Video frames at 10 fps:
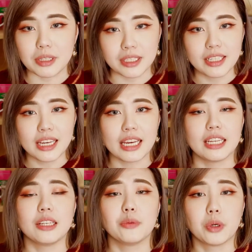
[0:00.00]
Mina
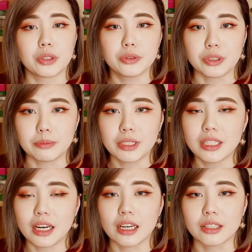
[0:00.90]
and Eduardo
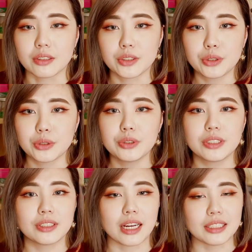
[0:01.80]
Lima are the two
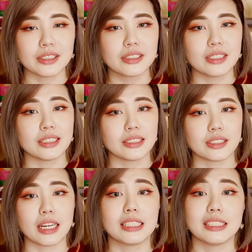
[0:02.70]
designers that
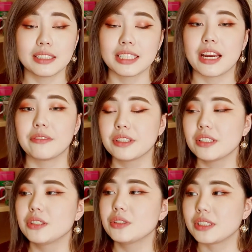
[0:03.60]
design nearly
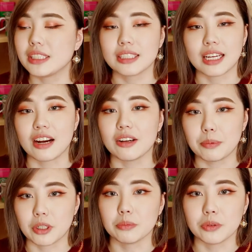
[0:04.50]
everything you see in the Harry
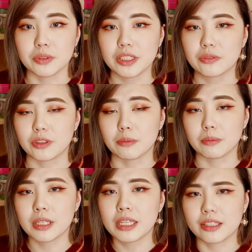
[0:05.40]
Potter movies,
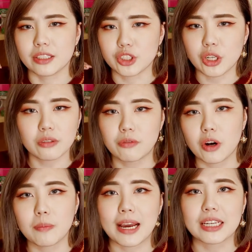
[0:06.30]
from the chocolate
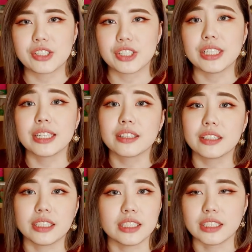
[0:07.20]
frog packaging,
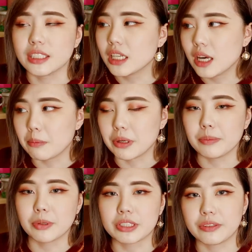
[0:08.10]
the Bertie
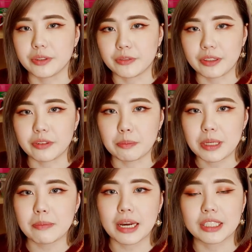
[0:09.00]
Bott's Every Flavor
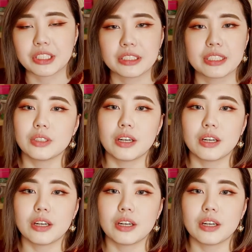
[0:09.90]
Bean packaging, to